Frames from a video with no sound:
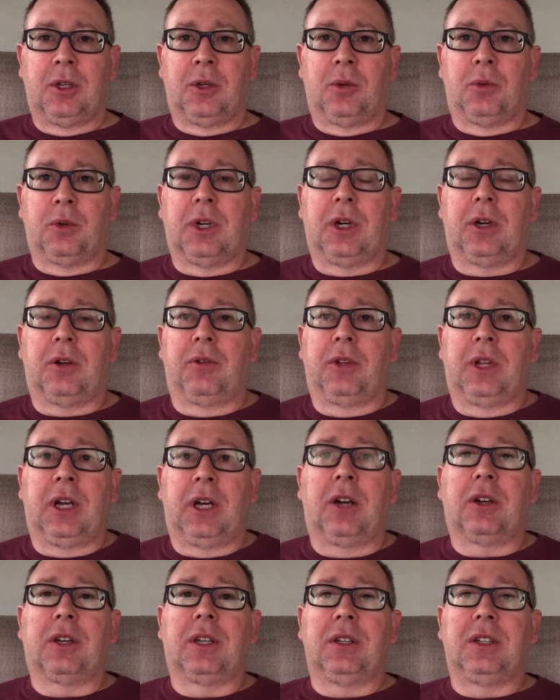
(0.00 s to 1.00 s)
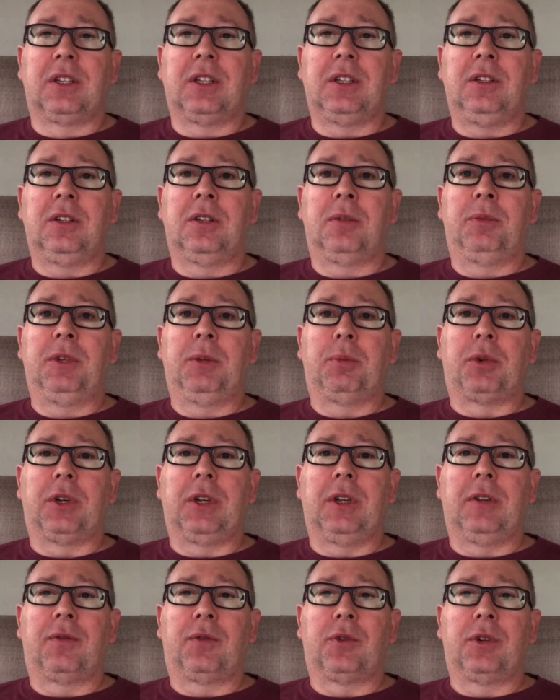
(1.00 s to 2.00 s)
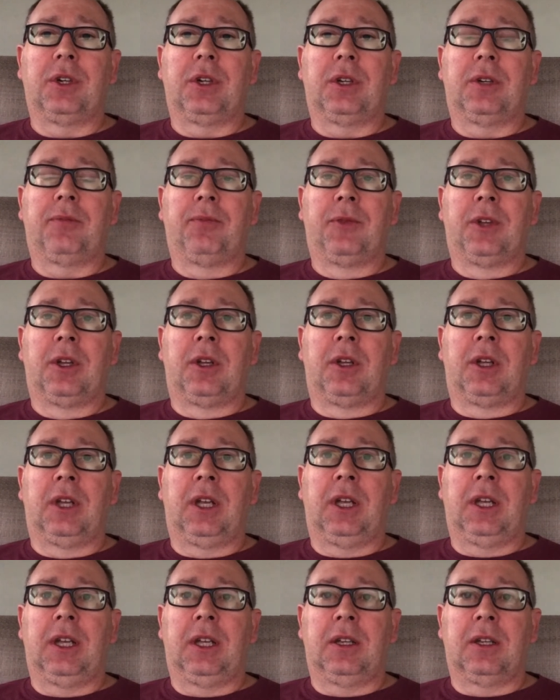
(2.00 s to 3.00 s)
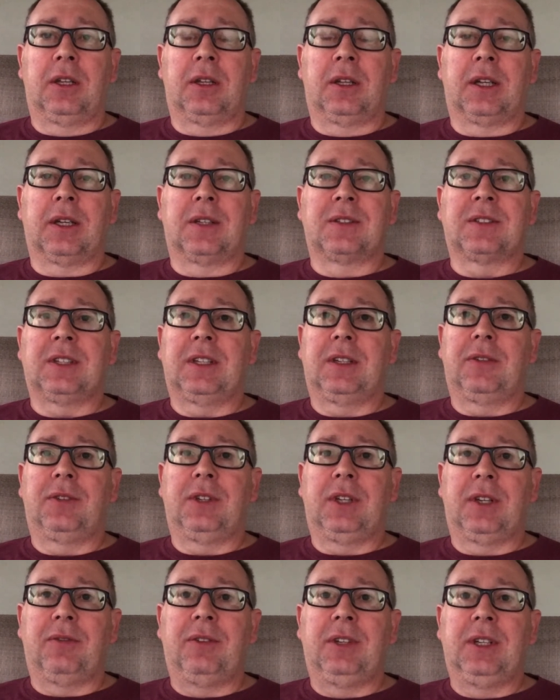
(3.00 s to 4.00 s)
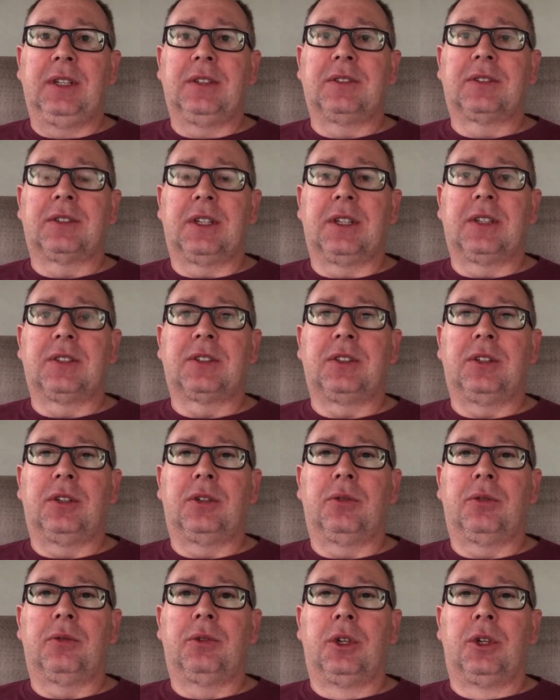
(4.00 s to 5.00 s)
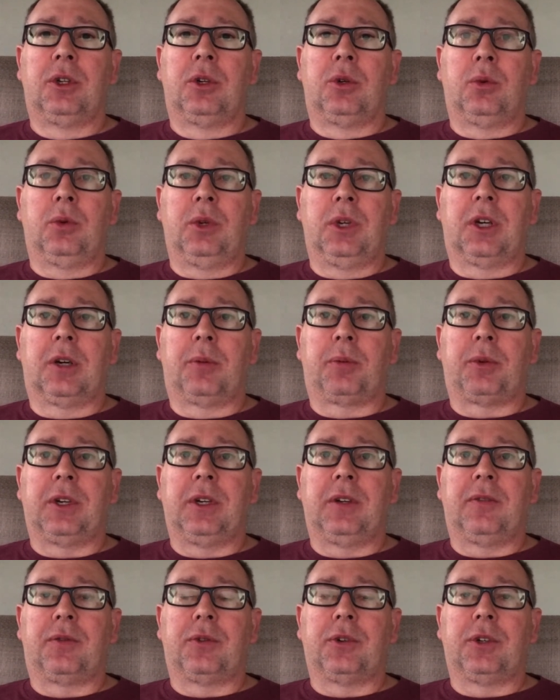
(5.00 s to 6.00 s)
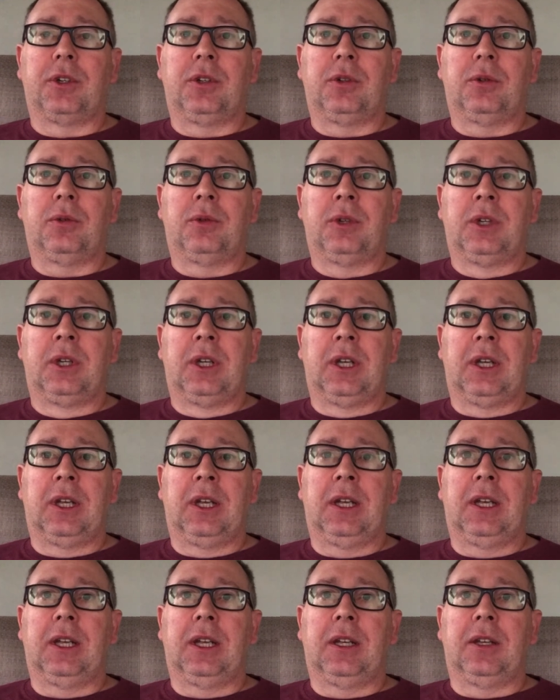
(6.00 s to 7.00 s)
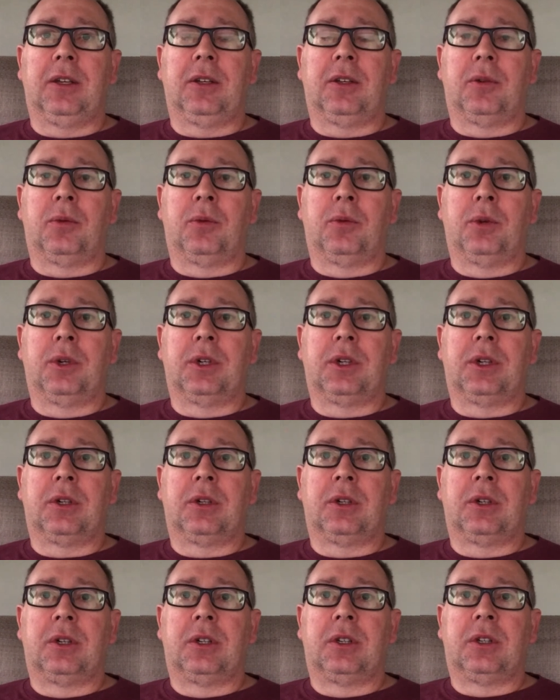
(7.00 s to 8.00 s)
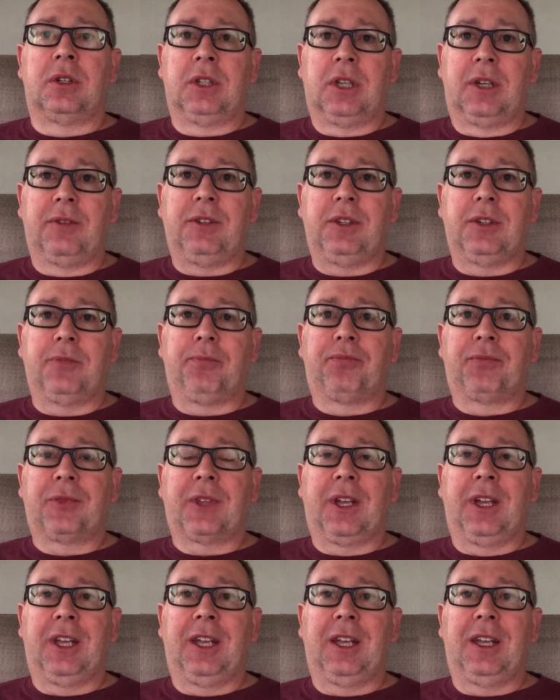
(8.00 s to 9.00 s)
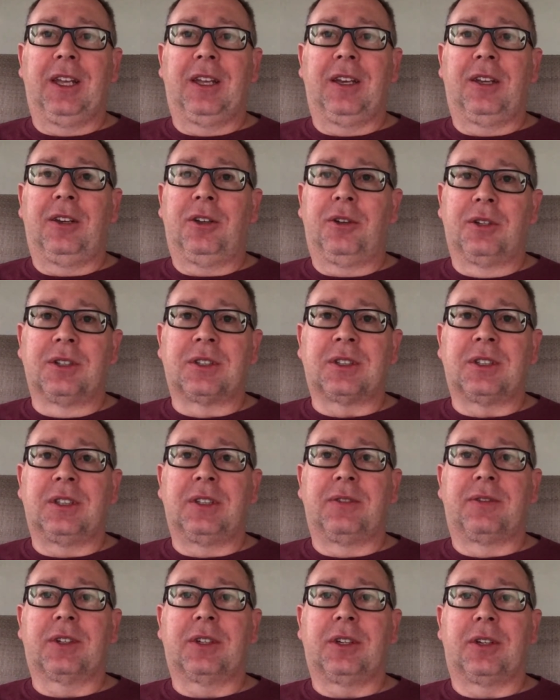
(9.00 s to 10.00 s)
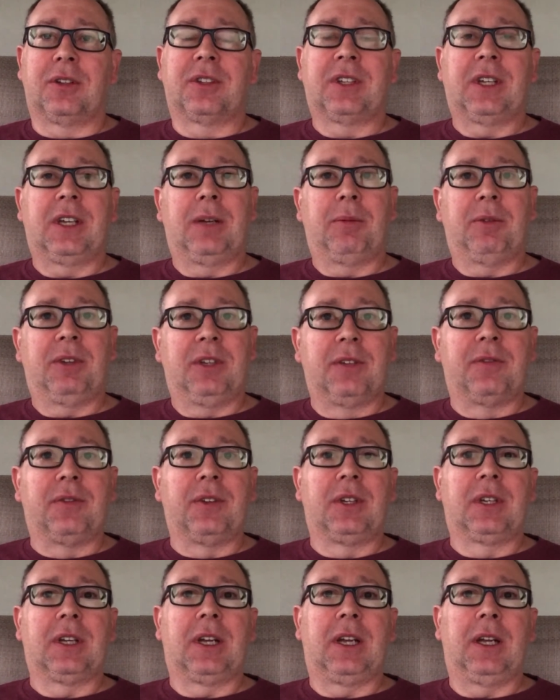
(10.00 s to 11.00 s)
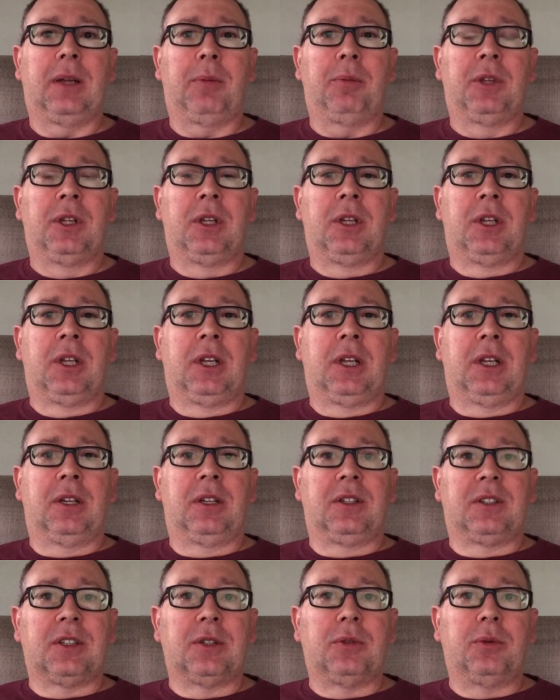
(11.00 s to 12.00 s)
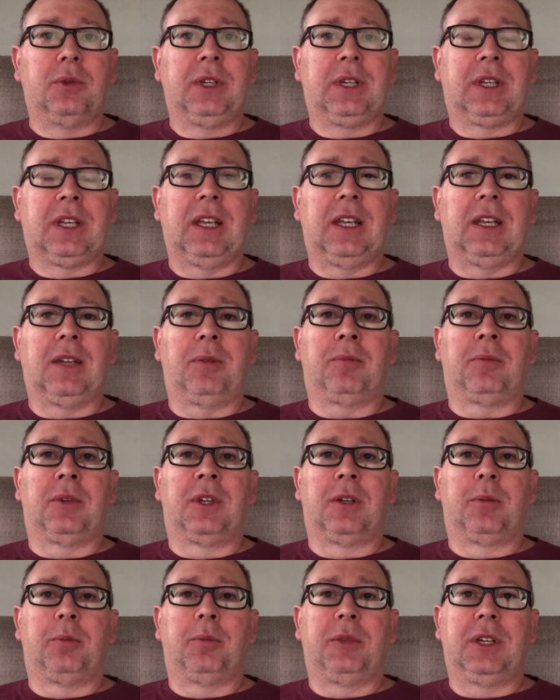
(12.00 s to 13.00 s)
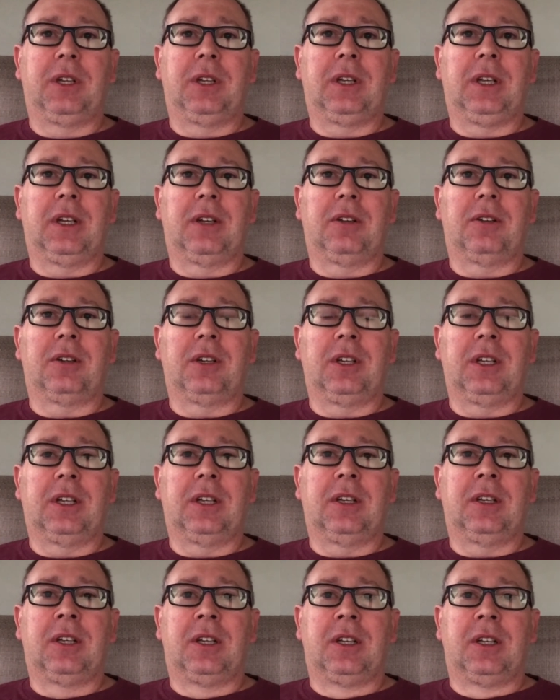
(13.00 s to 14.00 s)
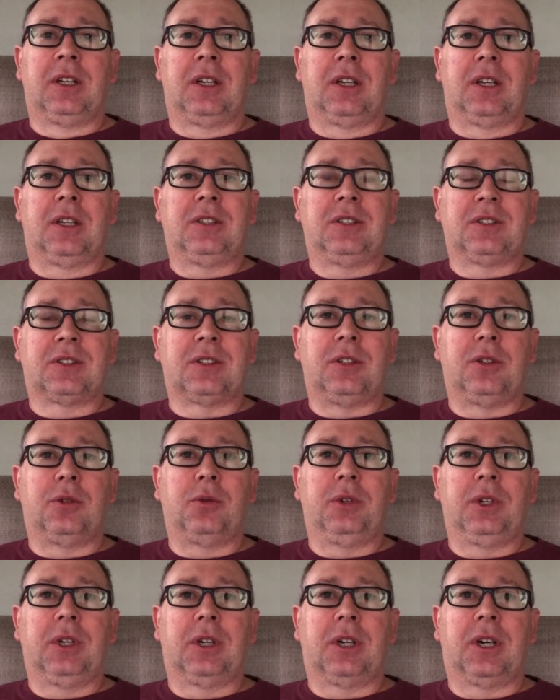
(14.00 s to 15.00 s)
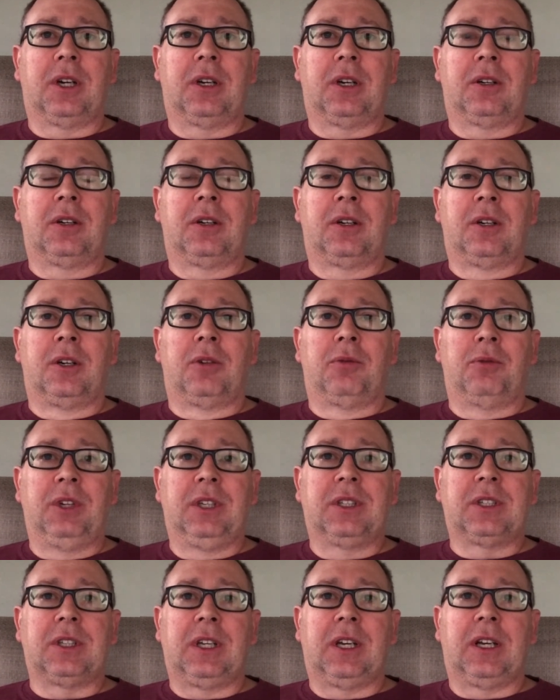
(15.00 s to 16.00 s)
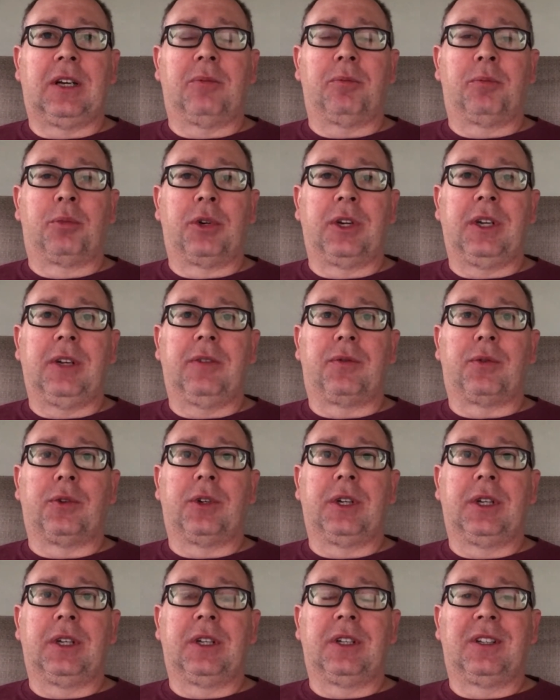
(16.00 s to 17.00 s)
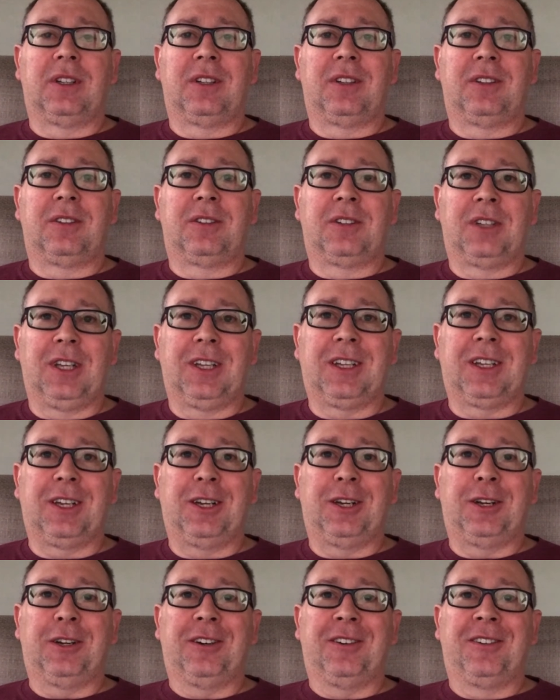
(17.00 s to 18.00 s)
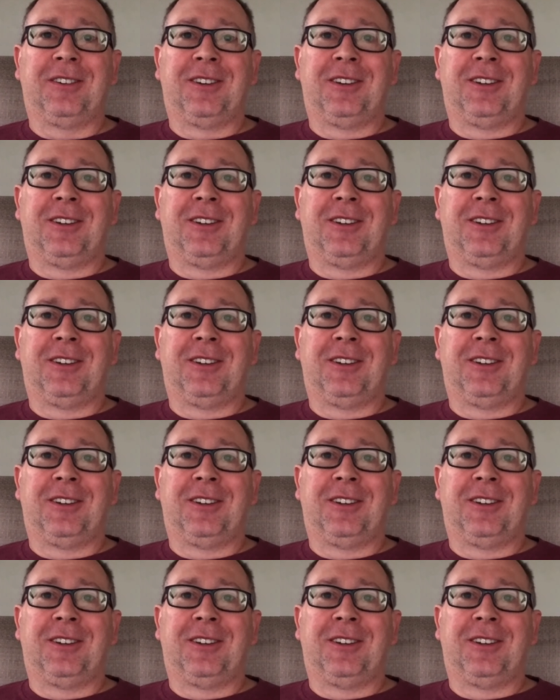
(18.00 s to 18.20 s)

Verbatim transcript: Well, I'll continue to be praying for you. And like I said, if you have needs, let us know. We are praying for you and we love you. And I know it's a difficult time, a different time. And until we can be together again. Uh, just know we are reaching out and praying for you. Take care.